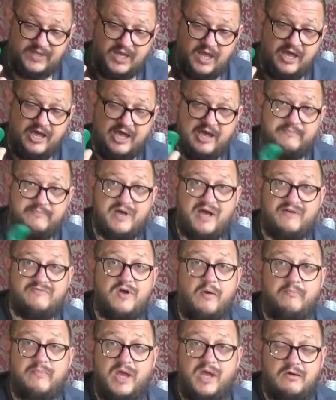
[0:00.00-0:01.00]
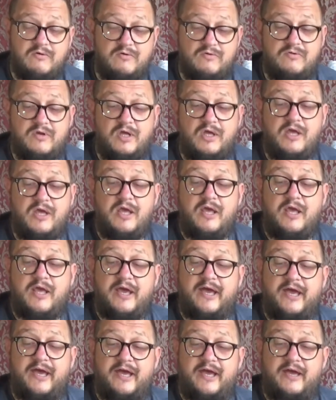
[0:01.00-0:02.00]
I've got my own,
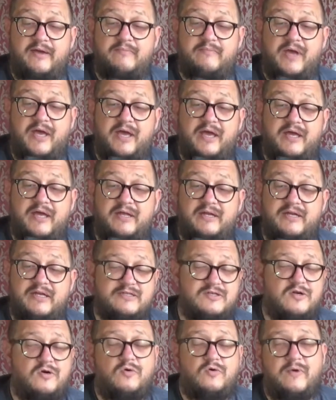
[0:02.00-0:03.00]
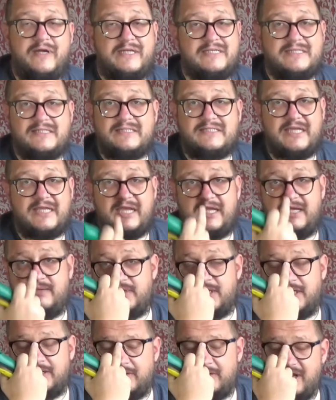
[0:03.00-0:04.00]
and it's always the
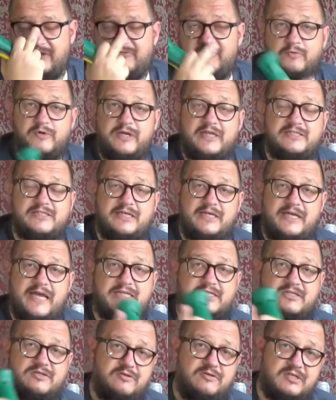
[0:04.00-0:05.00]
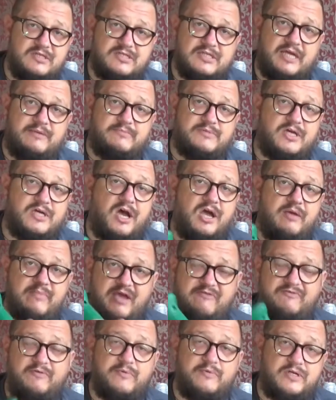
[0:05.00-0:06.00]
same. You know, everyone has the gas done at the same
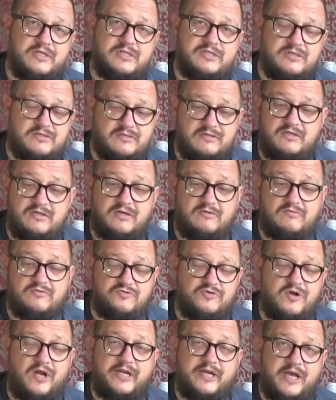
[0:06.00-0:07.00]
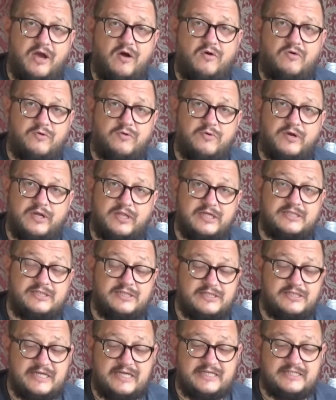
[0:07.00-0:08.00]
time. Everybody's, you know, trying to get hold of one of
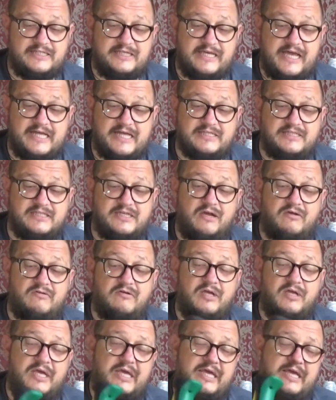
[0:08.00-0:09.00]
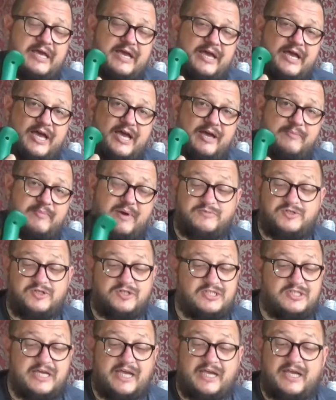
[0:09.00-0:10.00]
these to test the gas. So I'm
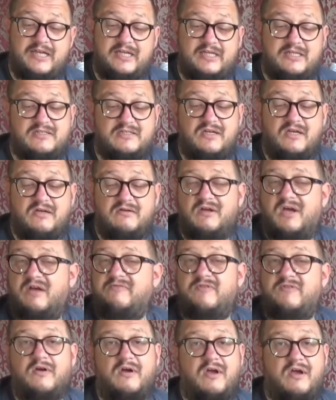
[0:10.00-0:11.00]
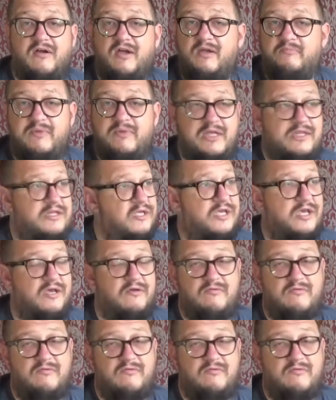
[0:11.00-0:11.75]
just taking it so I can beat the queue.